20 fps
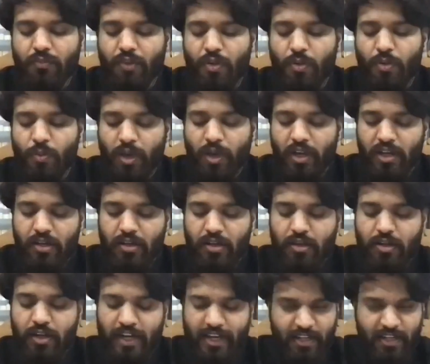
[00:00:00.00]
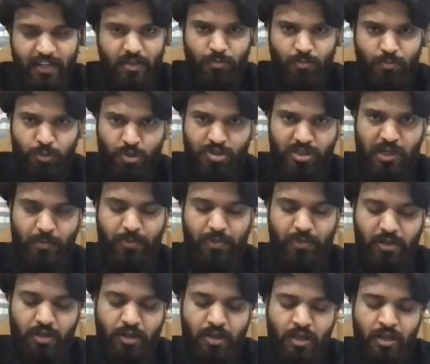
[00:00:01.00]
While writing a book
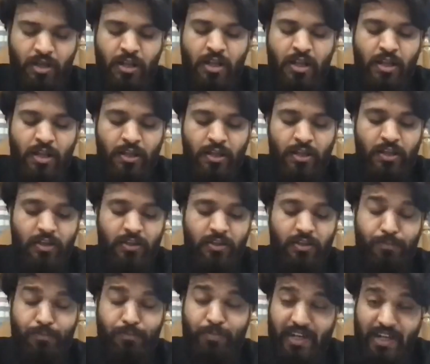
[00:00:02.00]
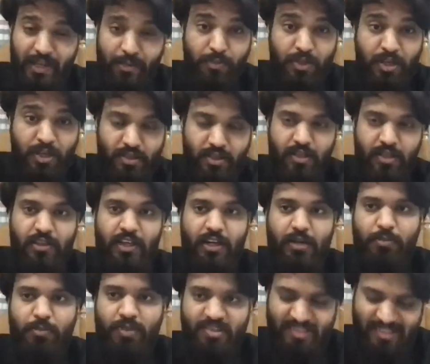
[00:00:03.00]
chapter, the primary thing that
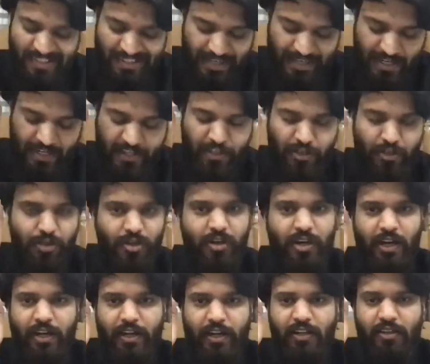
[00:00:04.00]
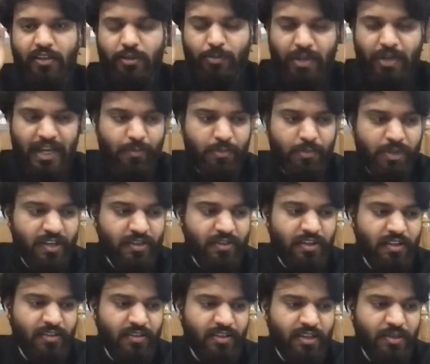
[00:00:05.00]
must guide your writing, the primary
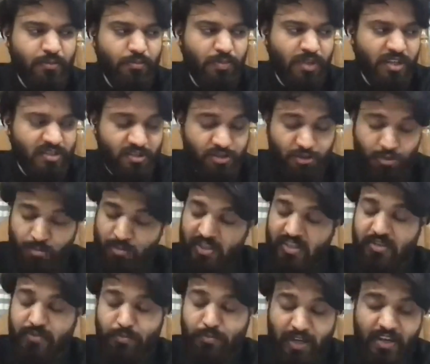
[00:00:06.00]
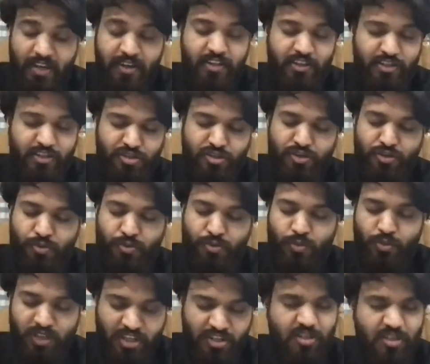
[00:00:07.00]
thing that you must pay attention to
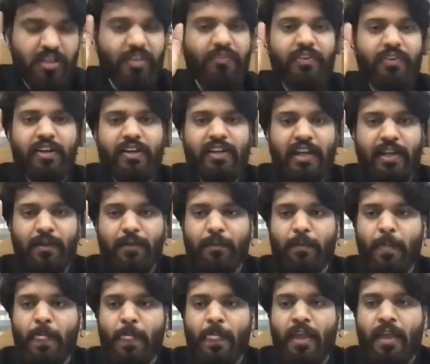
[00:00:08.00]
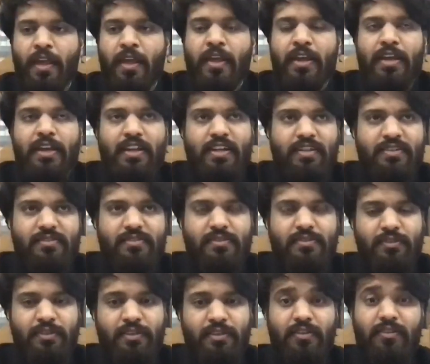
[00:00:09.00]
each and every time, is
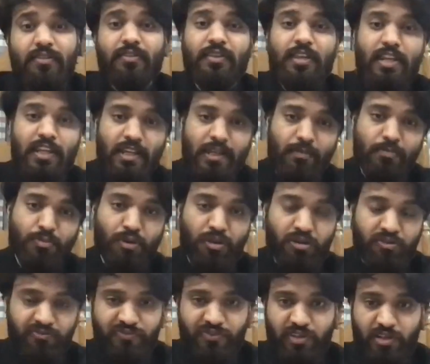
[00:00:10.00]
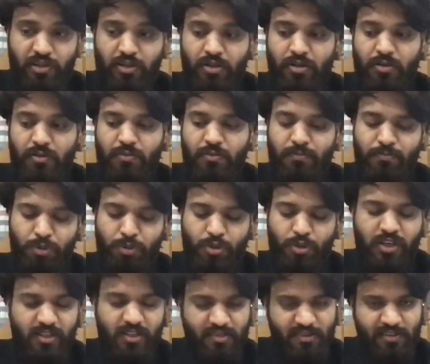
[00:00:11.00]
the theme of the book
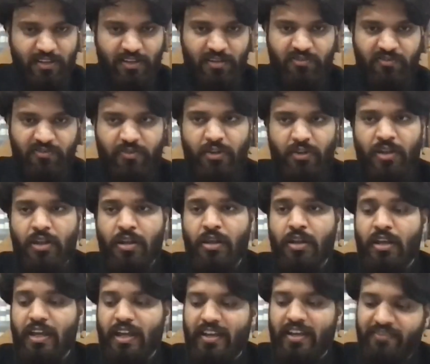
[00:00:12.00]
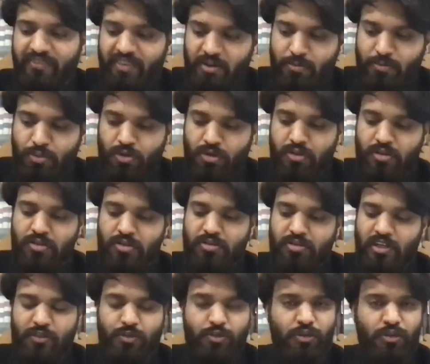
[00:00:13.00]
itself. Every book
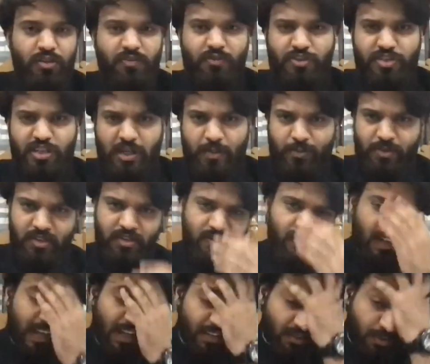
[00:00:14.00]
that calls for chapters has